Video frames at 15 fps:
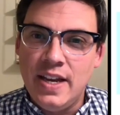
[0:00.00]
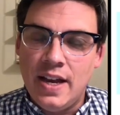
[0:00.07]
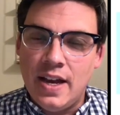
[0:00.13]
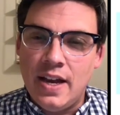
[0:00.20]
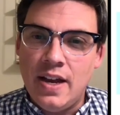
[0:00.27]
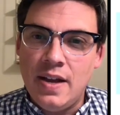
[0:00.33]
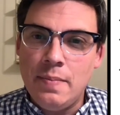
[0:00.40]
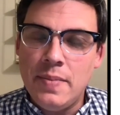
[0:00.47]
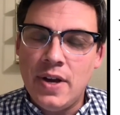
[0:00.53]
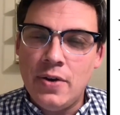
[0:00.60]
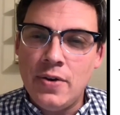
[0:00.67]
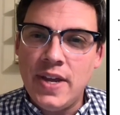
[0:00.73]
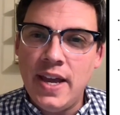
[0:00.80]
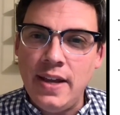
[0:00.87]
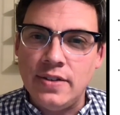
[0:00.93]

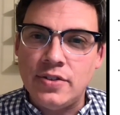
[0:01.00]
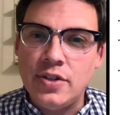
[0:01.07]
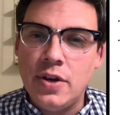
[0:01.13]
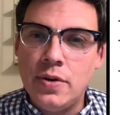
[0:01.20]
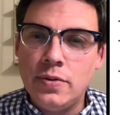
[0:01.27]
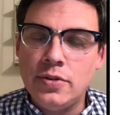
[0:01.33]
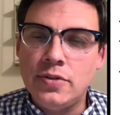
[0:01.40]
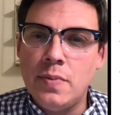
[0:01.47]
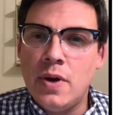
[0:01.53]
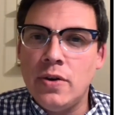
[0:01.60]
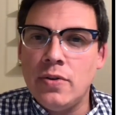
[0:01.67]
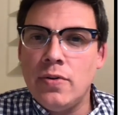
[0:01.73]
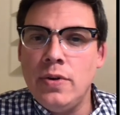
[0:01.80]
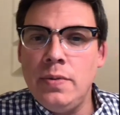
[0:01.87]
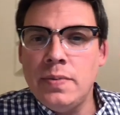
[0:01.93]
Okay, so small
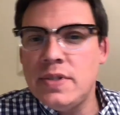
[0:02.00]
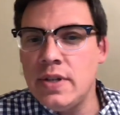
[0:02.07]
groups,